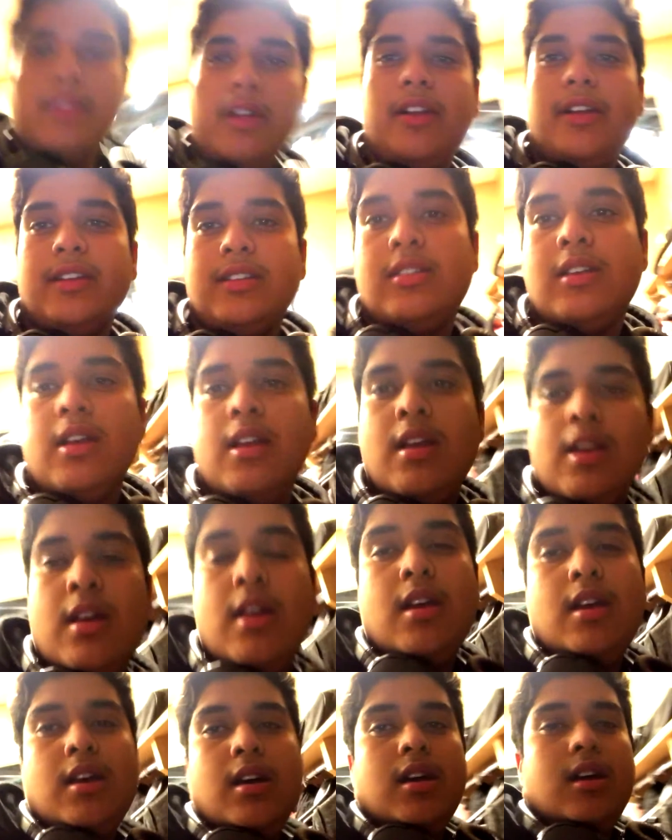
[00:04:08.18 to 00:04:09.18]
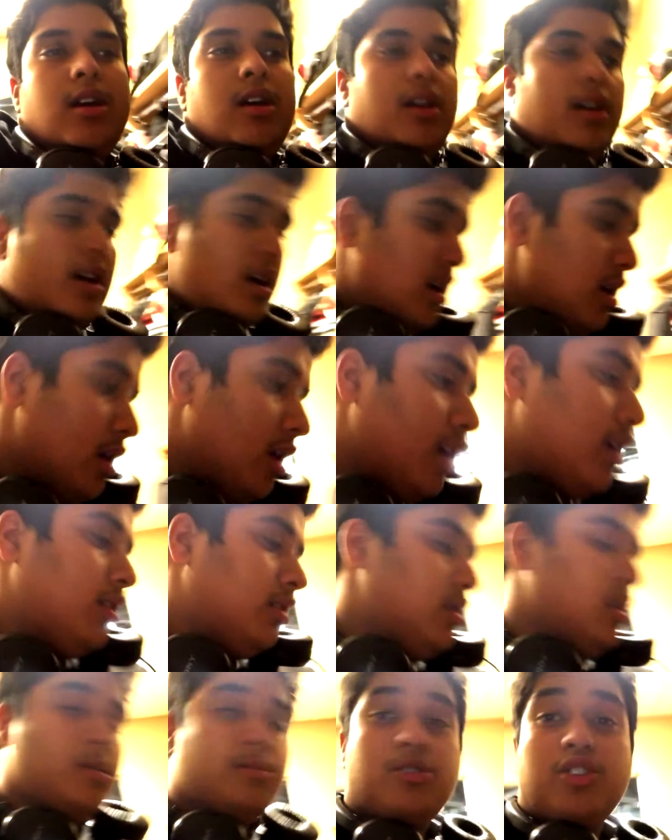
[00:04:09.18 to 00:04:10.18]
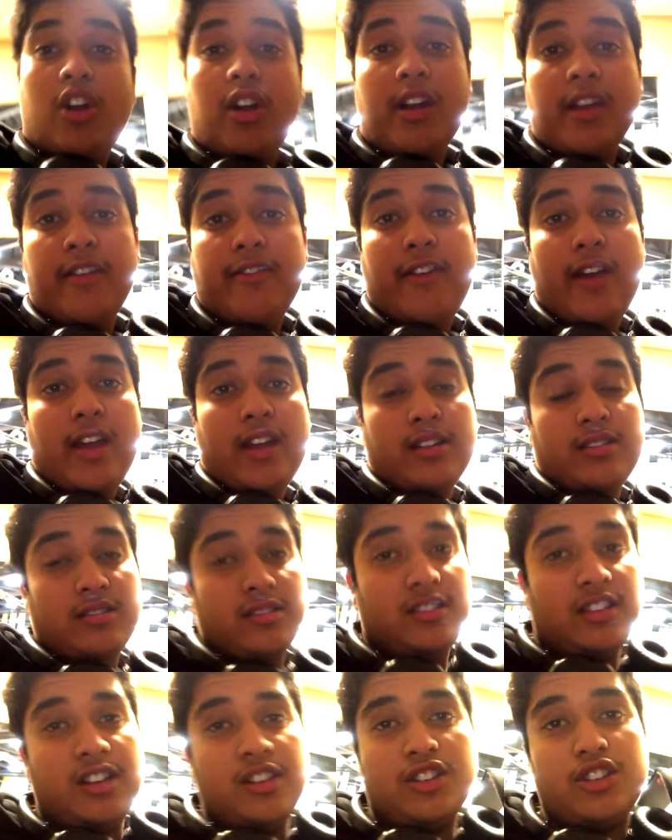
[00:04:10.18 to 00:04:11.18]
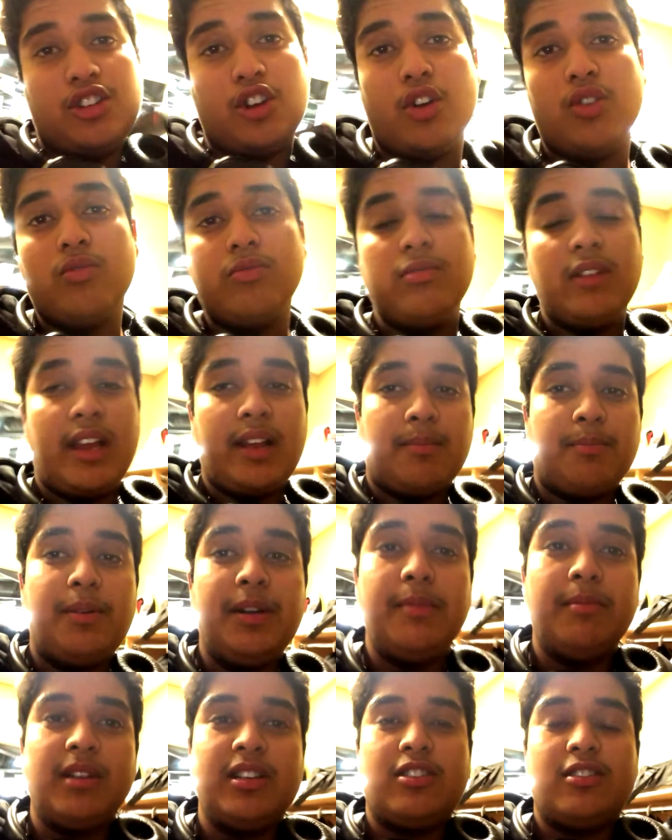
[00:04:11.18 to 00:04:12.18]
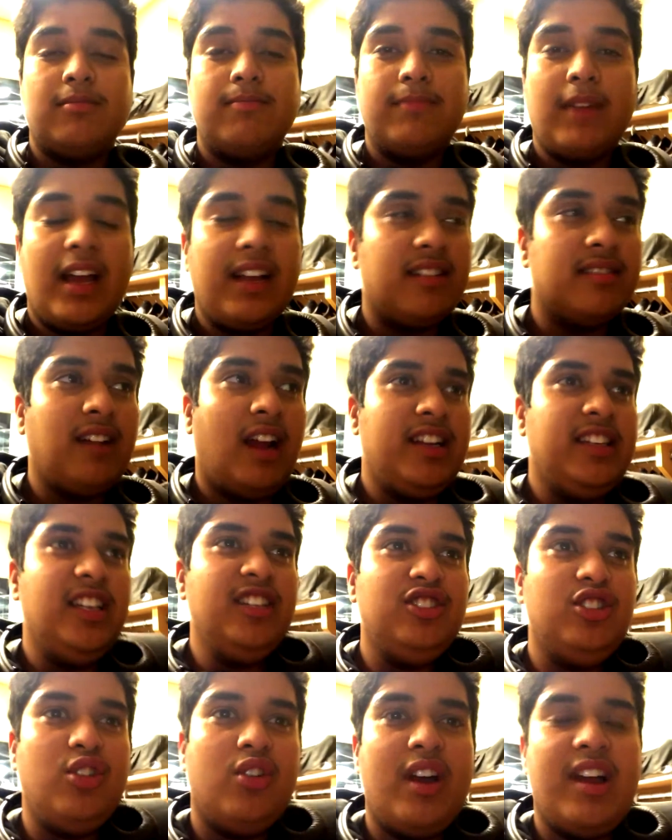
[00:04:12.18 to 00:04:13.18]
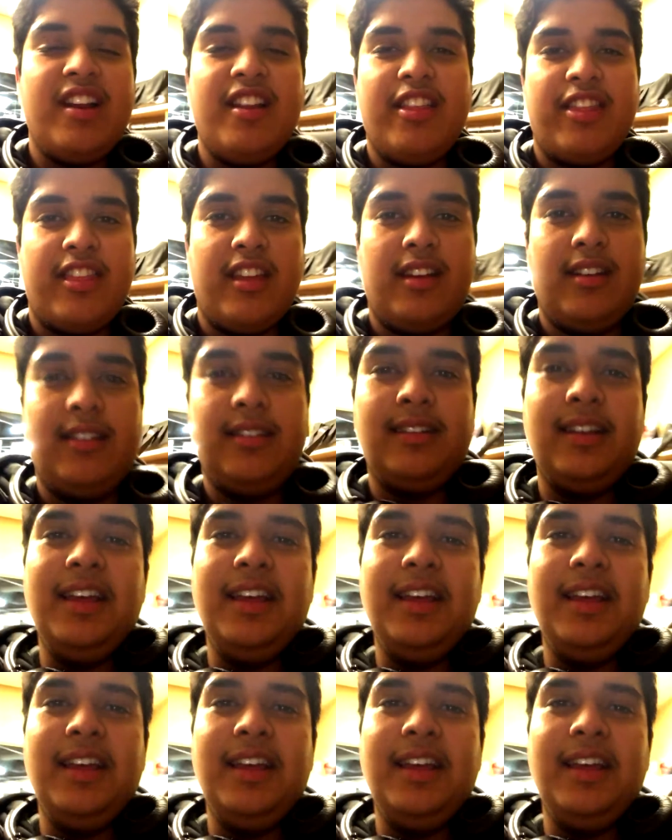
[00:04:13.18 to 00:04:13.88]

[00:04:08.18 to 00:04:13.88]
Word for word: There it is uh, I'm sorry if I didn't show like pretty much I, I didn't show anything